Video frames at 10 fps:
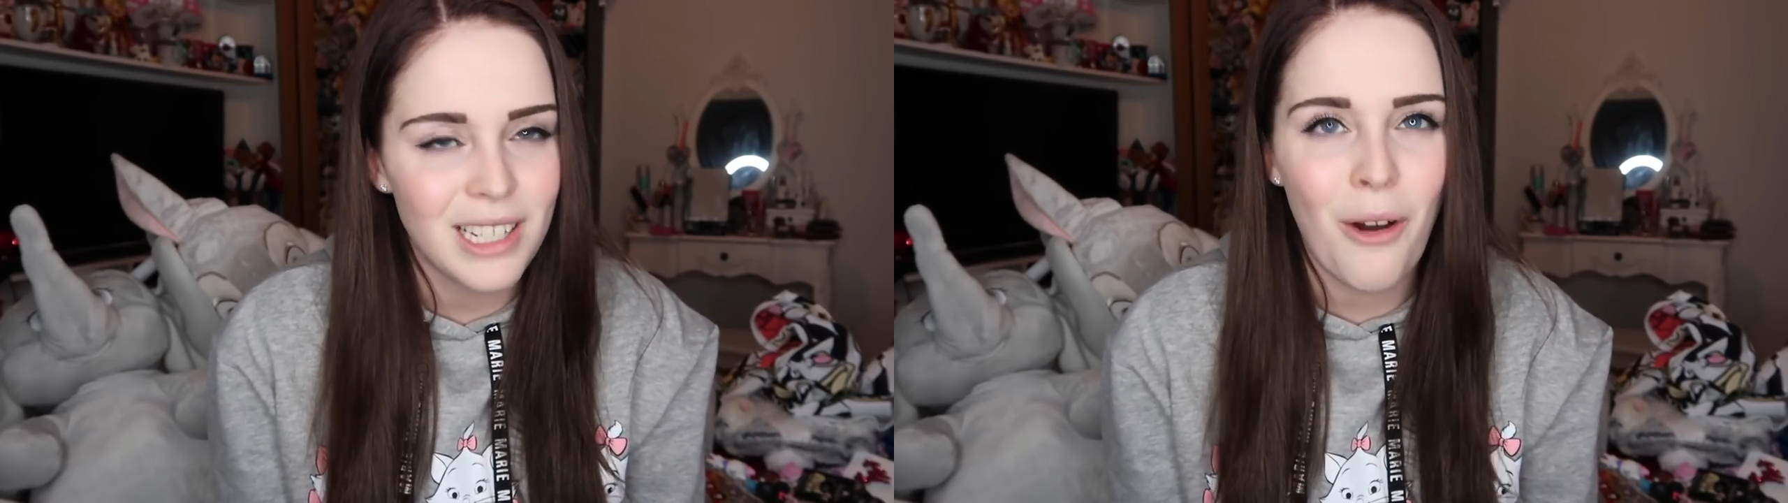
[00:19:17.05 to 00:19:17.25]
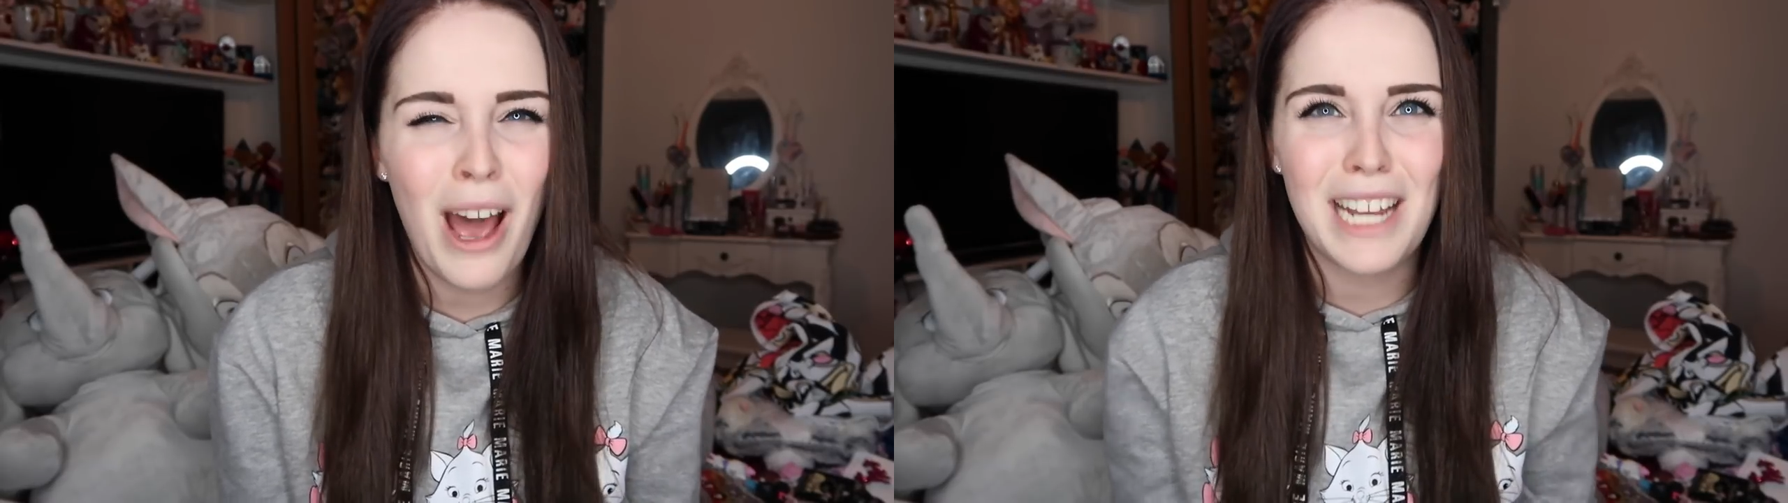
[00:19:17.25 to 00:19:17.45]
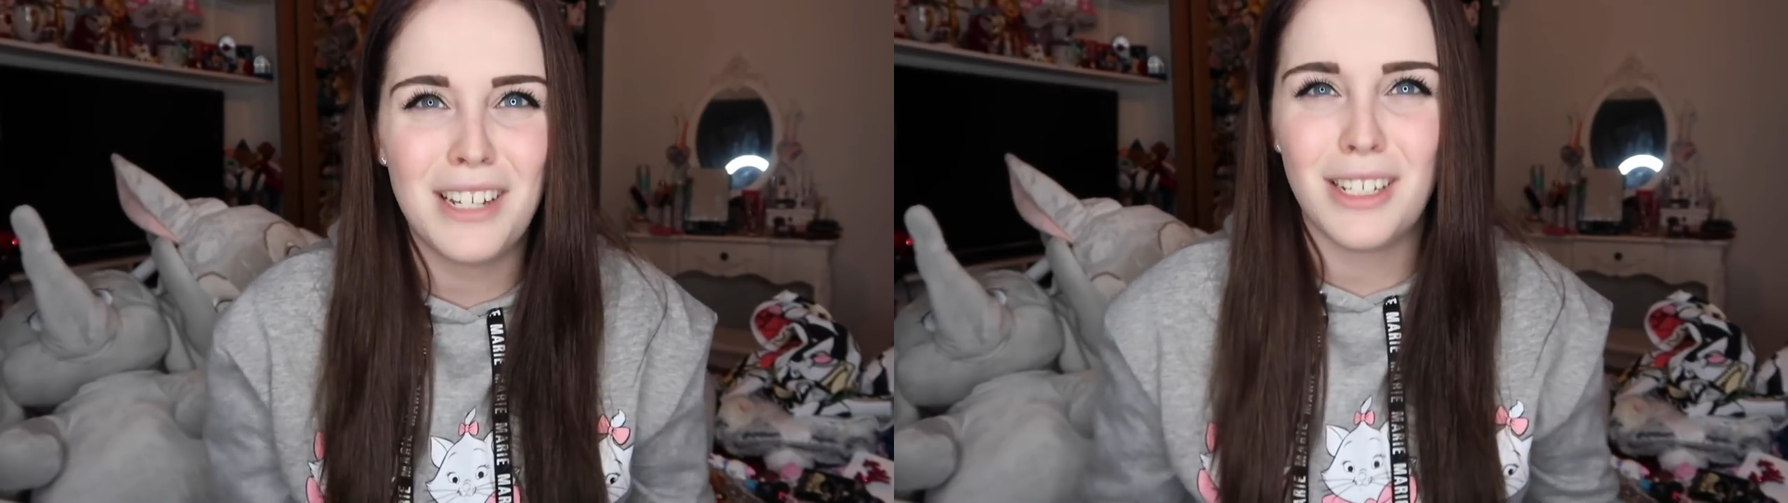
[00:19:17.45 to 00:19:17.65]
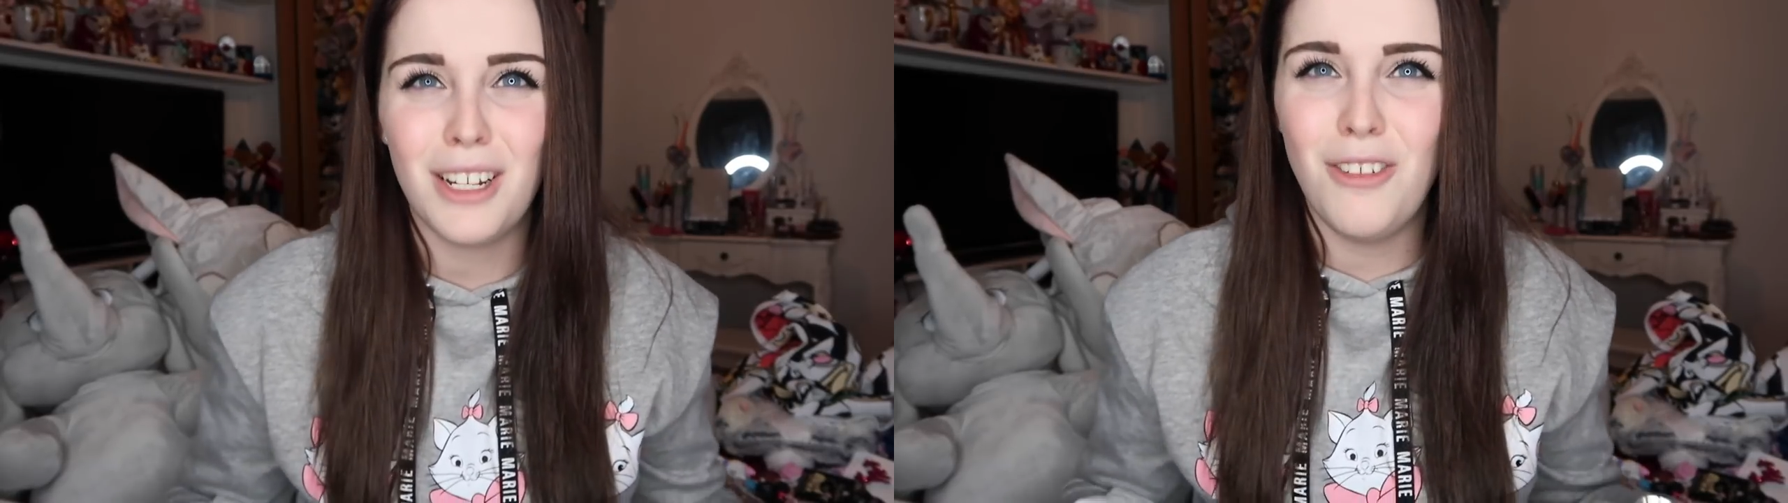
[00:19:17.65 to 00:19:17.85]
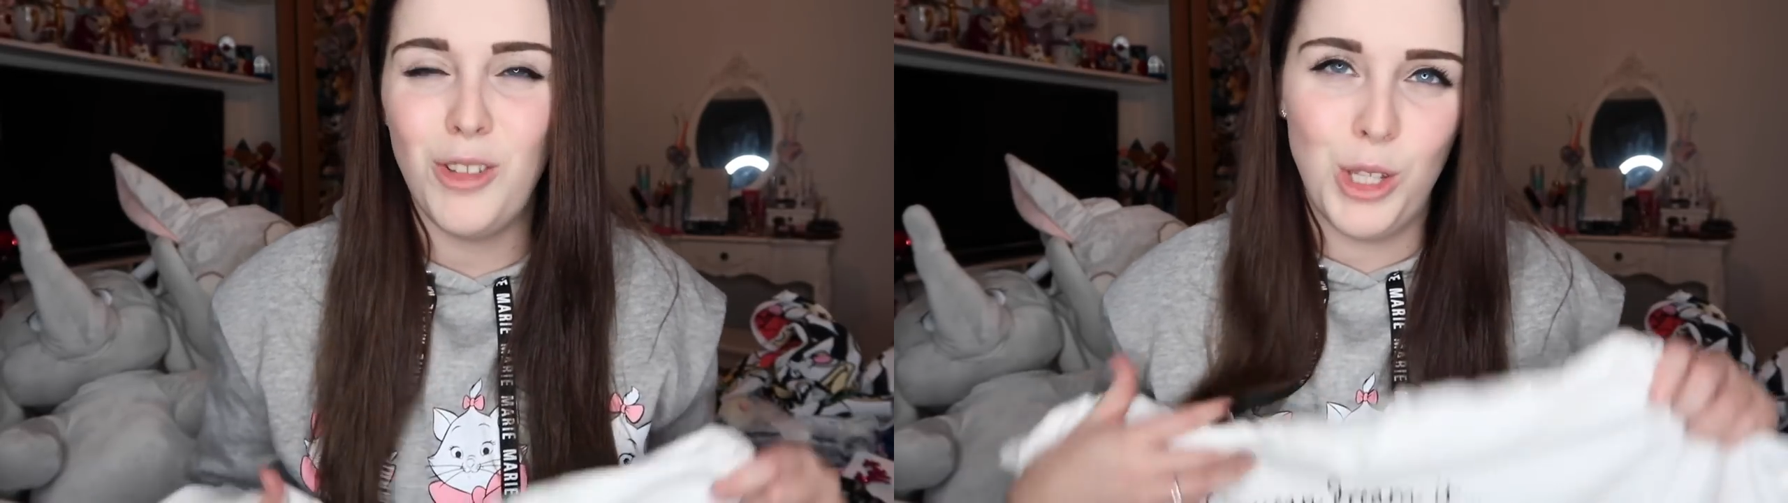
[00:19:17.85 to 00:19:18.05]
so I just
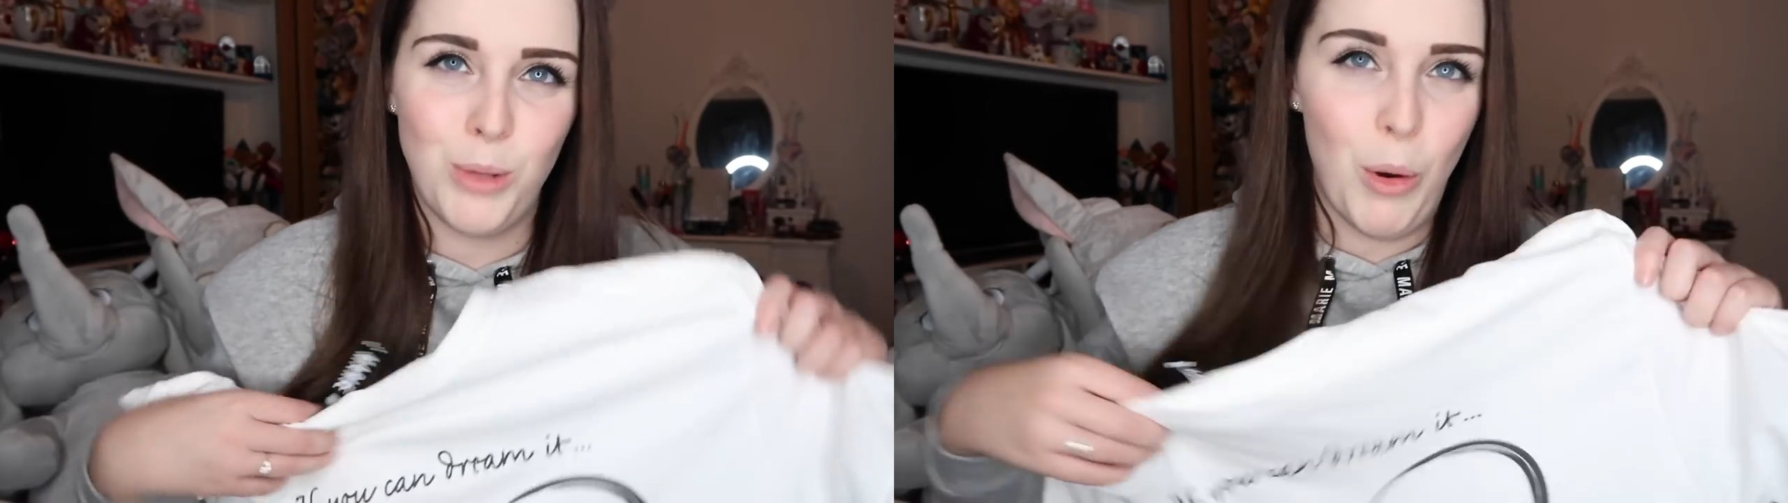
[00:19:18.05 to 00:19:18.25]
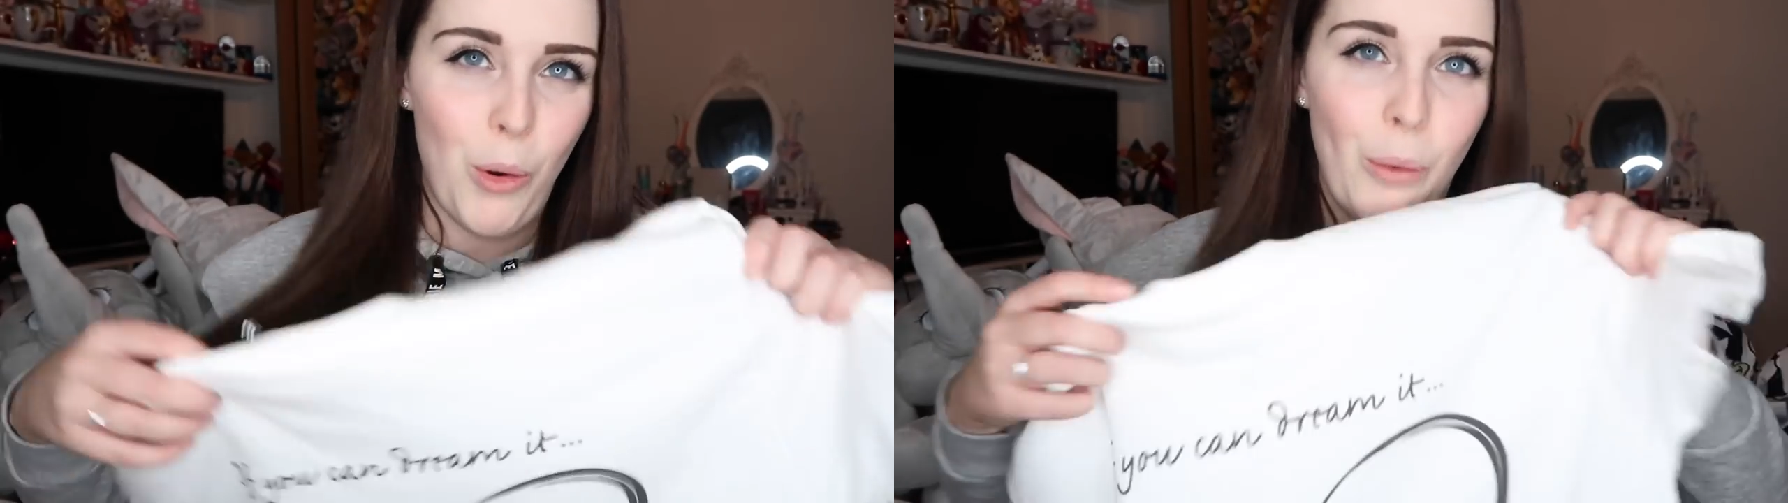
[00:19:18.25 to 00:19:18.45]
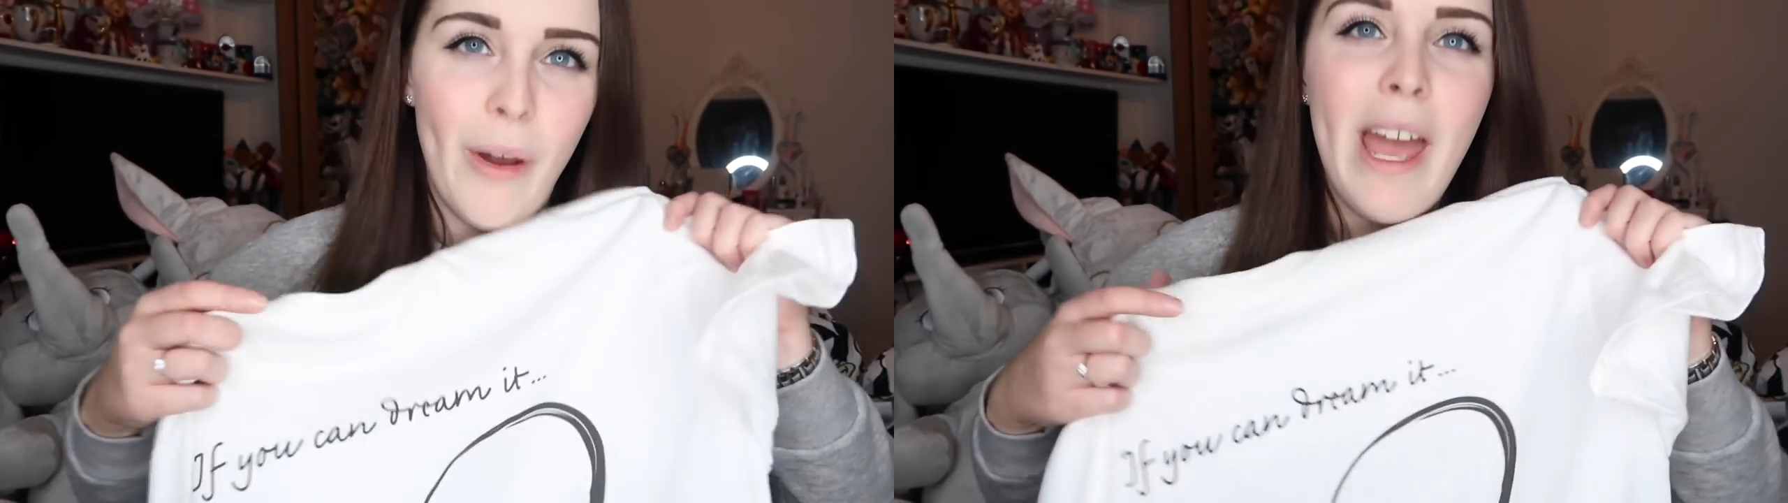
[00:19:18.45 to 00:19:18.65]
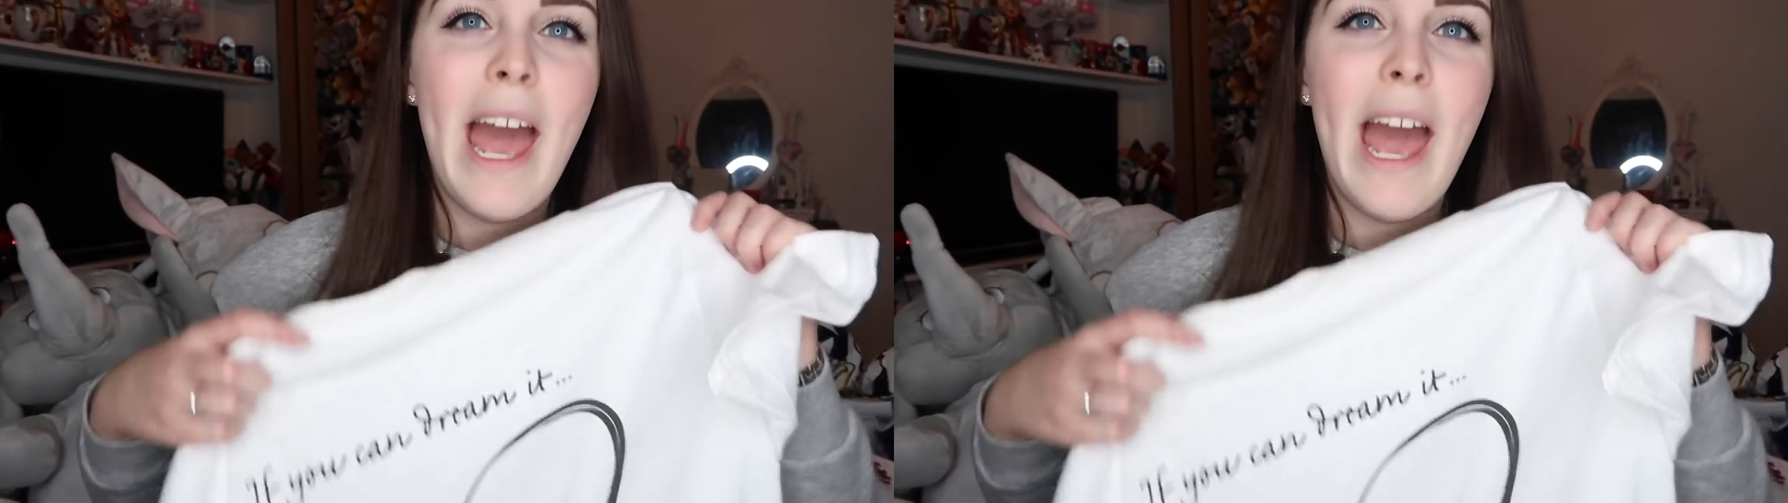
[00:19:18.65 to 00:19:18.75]
chose the small.